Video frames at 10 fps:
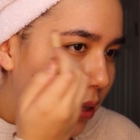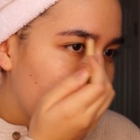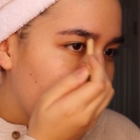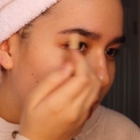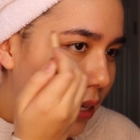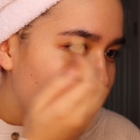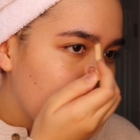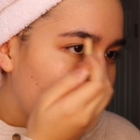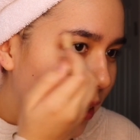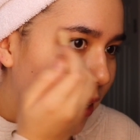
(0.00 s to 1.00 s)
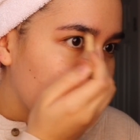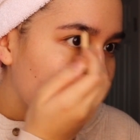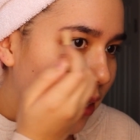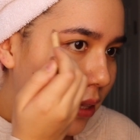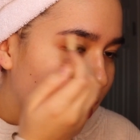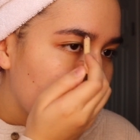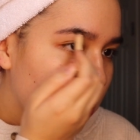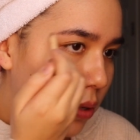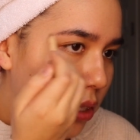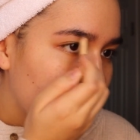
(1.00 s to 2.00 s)
Like, I can't stand that
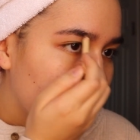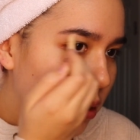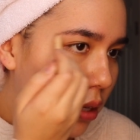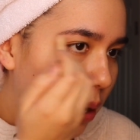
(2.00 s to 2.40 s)
expression.